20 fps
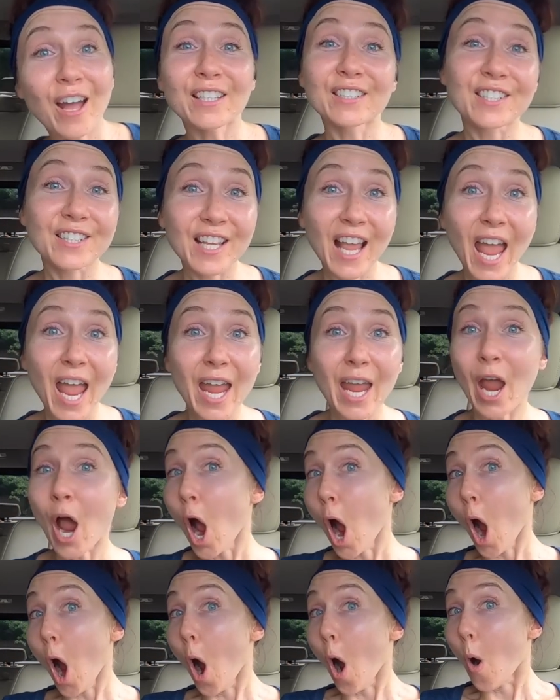and say,
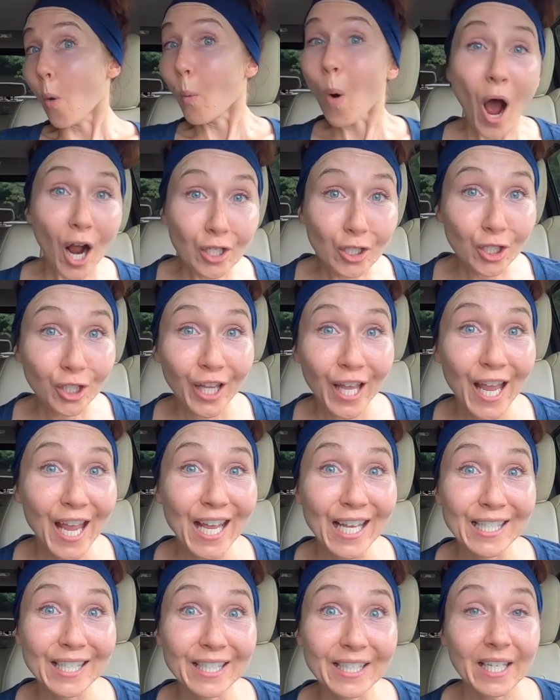watch
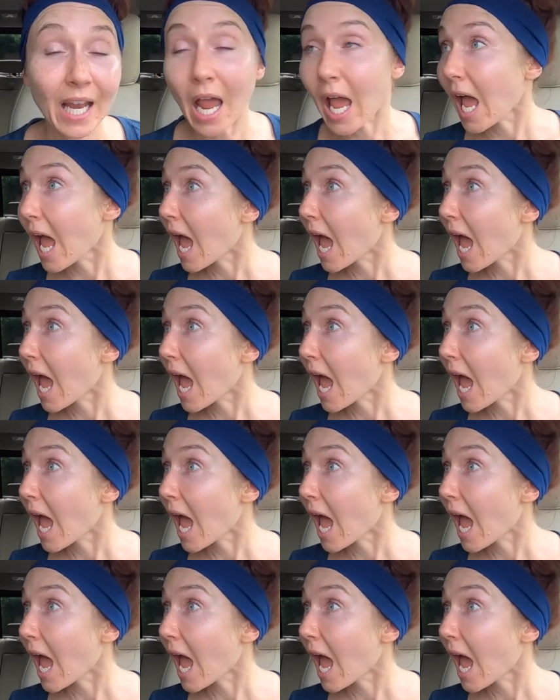list.